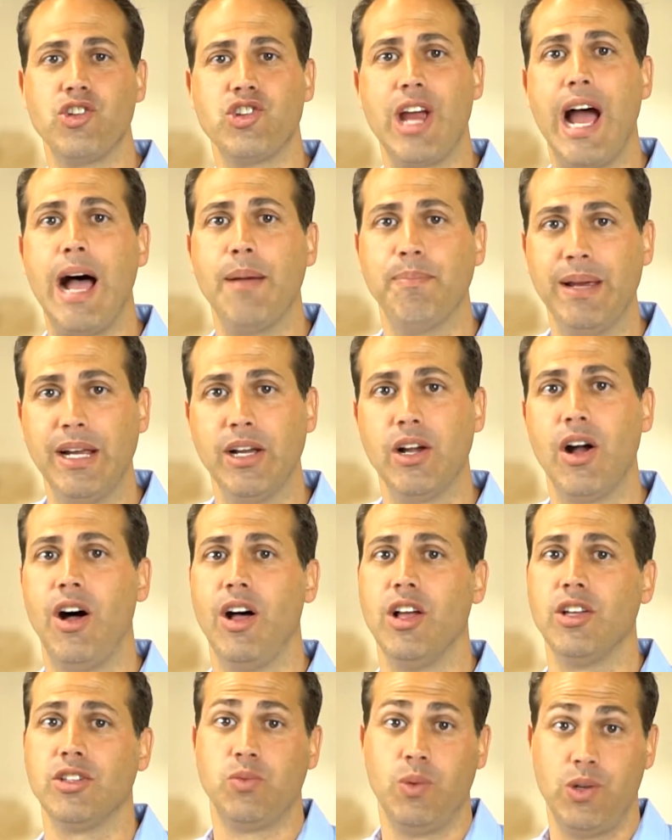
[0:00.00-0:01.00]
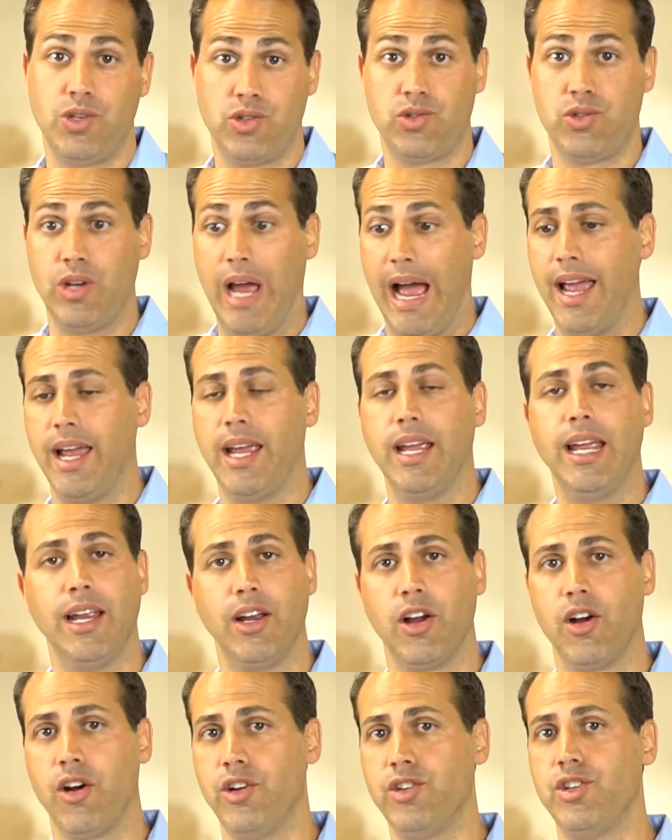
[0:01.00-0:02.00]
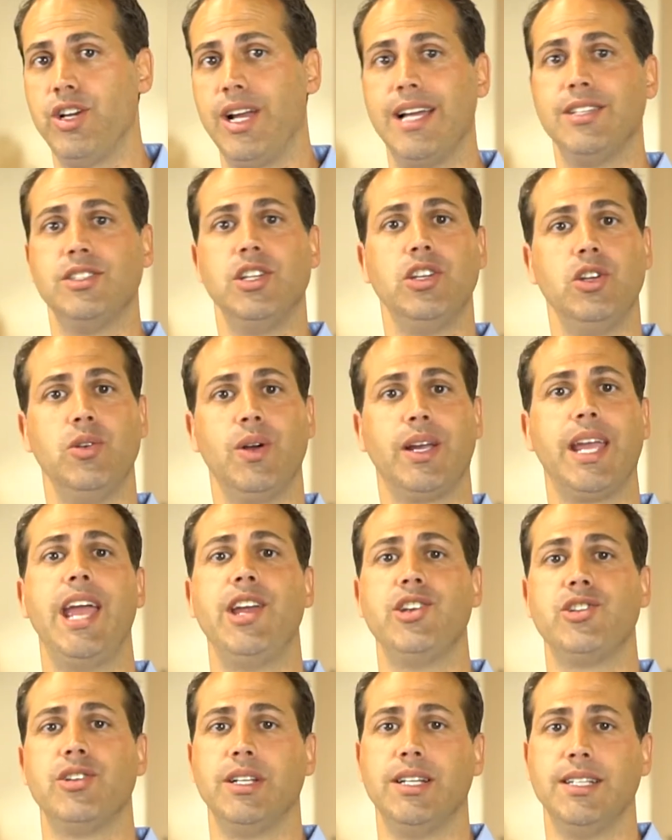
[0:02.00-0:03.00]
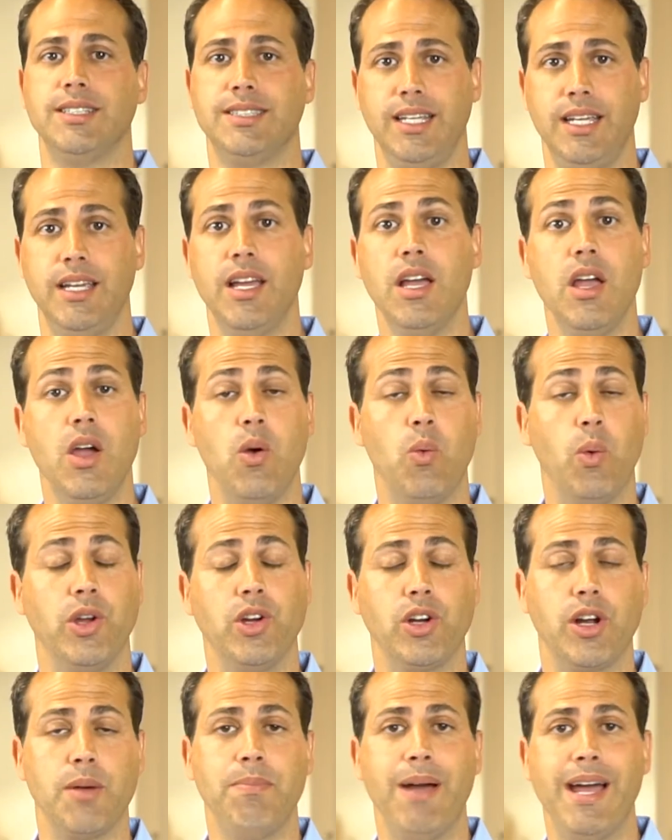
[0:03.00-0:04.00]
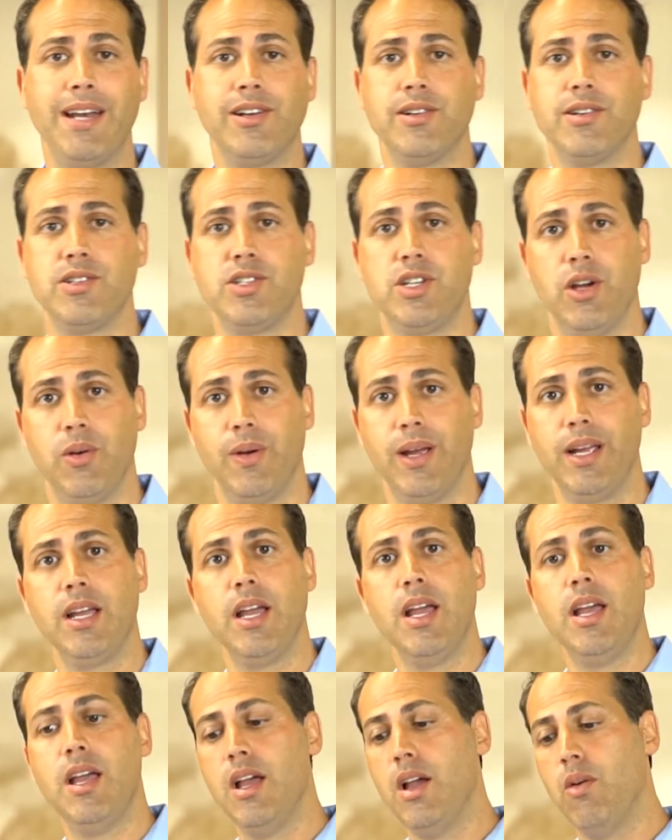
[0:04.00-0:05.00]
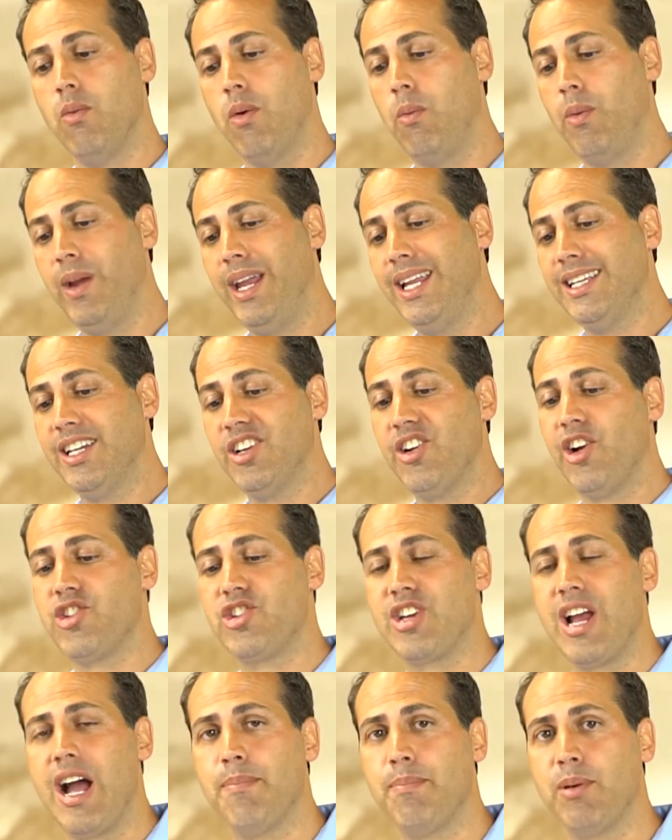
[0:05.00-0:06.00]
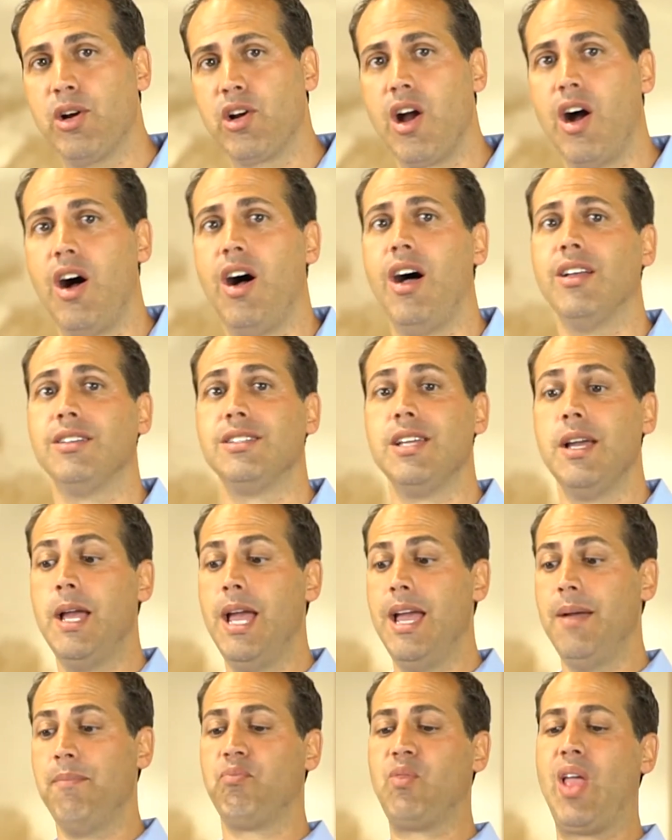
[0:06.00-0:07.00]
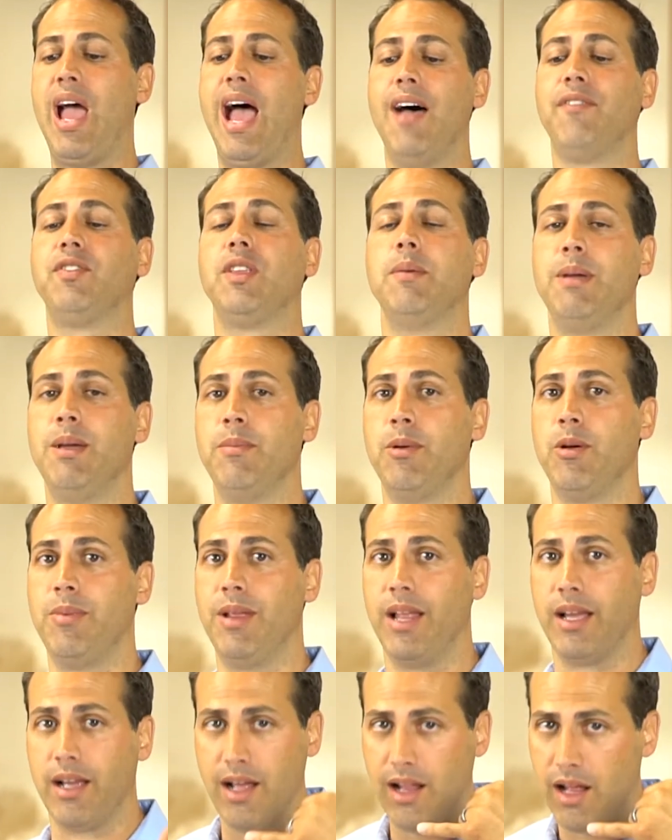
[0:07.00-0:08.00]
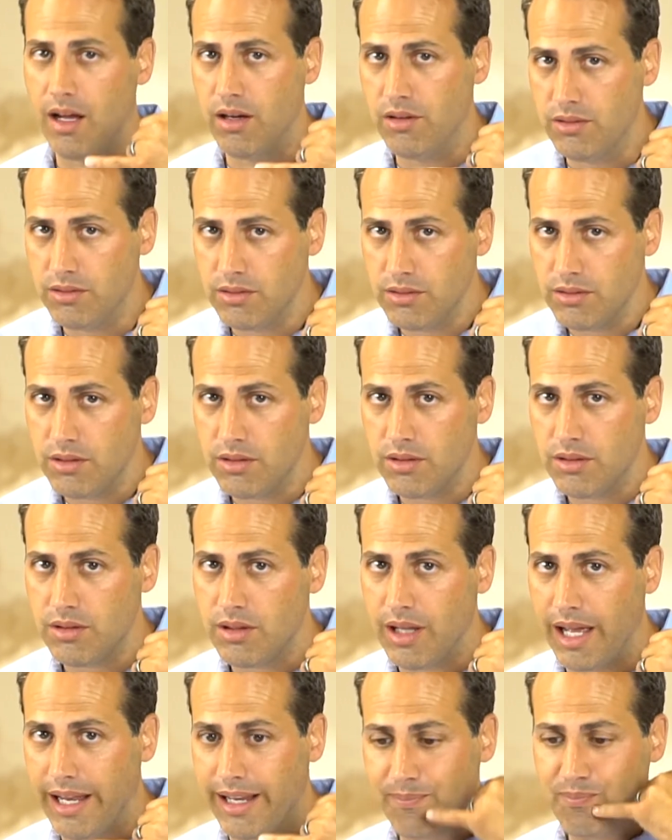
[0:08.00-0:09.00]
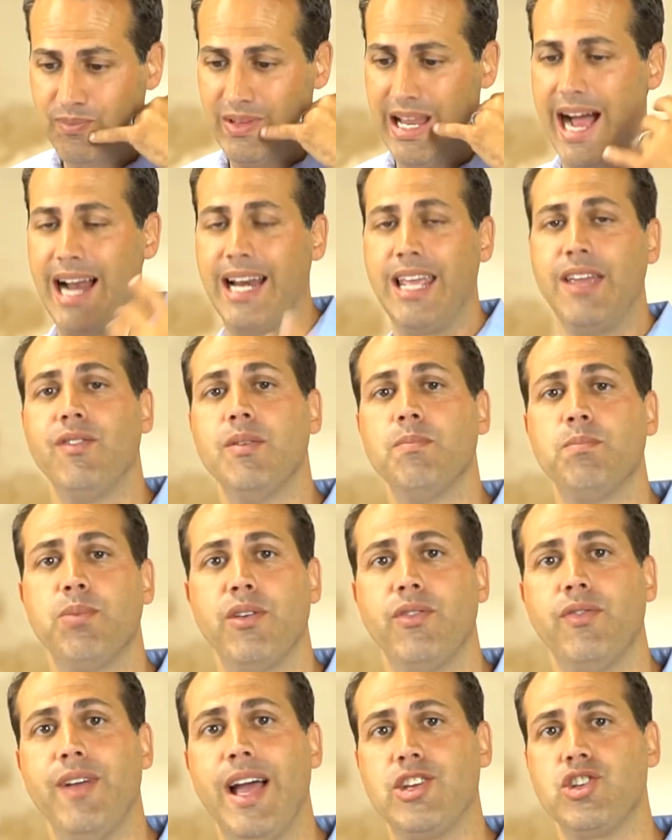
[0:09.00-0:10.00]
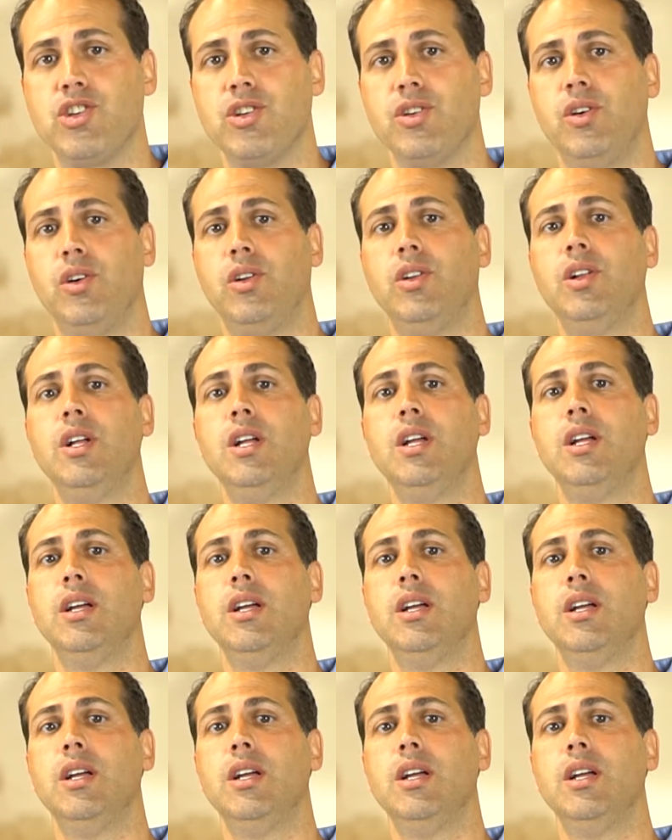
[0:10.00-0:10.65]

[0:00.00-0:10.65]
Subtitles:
shopping calls, which I encourage you guys to do occasionally to see what your competitor's doing. When we did our shopper calls, half the people would be like, oh, like not even professional.